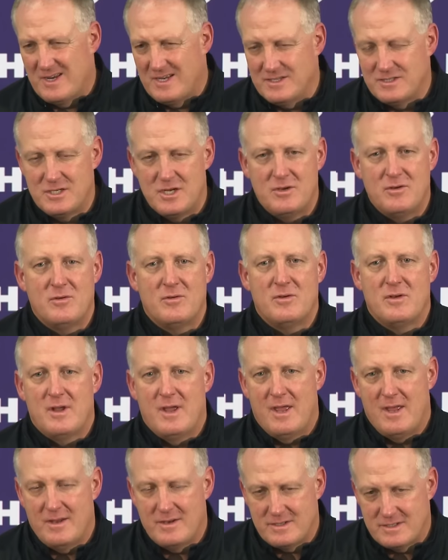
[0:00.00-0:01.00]
continuing
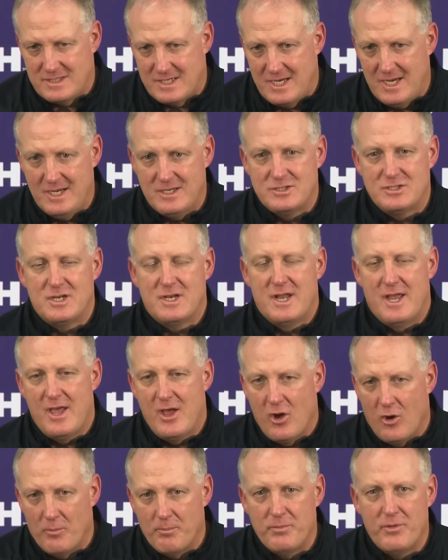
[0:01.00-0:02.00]
to teach and
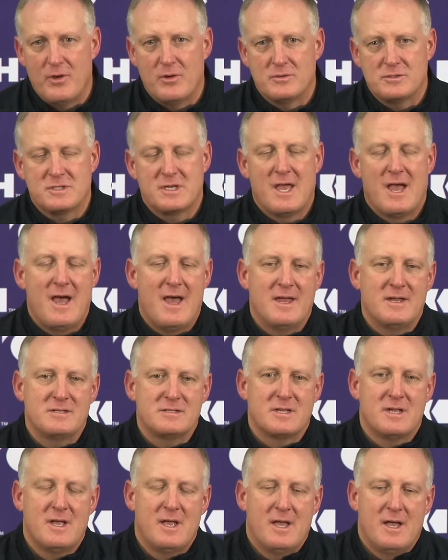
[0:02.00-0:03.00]
help those
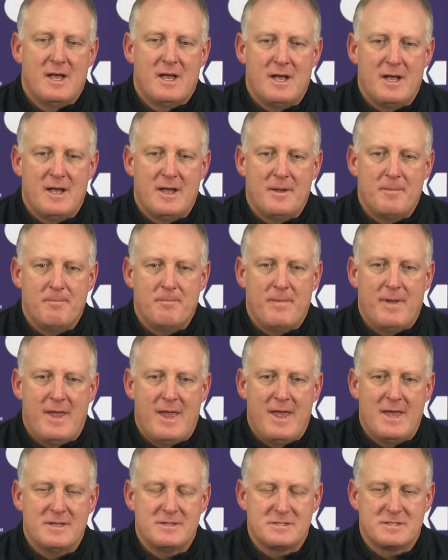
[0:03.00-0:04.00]
guys um,
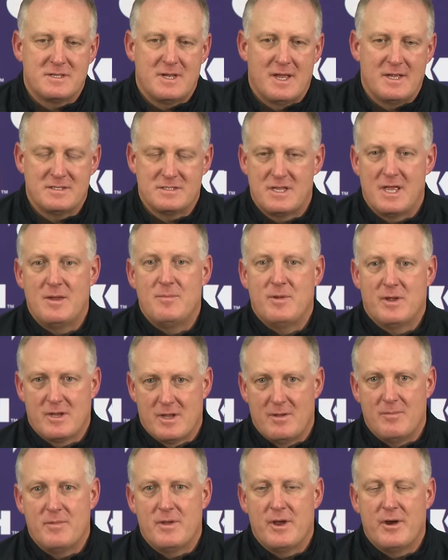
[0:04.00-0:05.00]
as as they
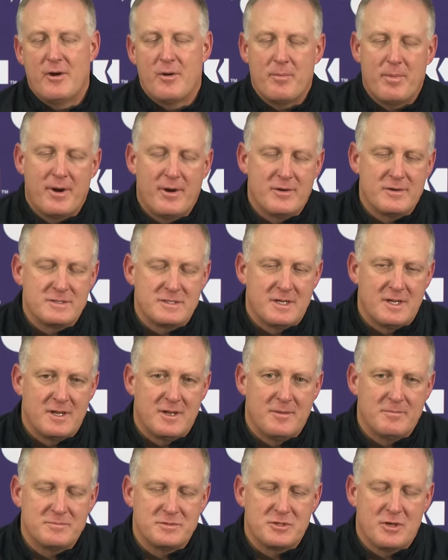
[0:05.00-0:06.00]
become the heir apparent to
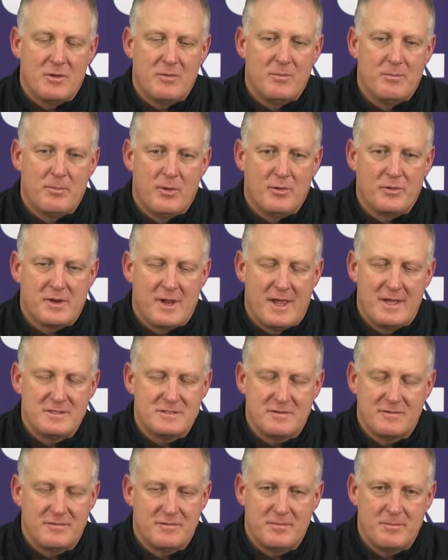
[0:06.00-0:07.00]
him. So both guys
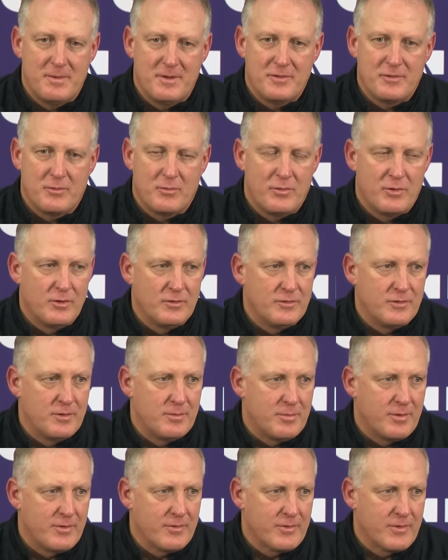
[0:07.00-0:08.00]
have meant the world to the
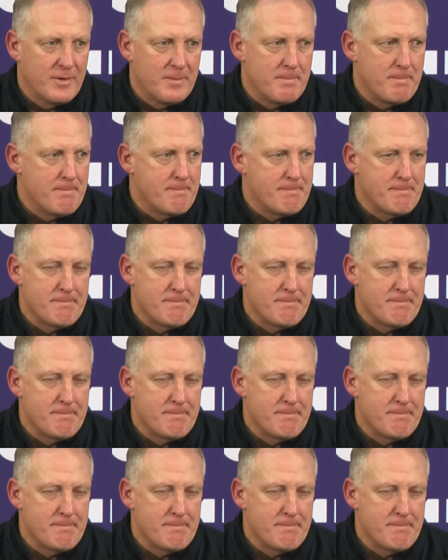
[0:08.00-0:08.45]
program.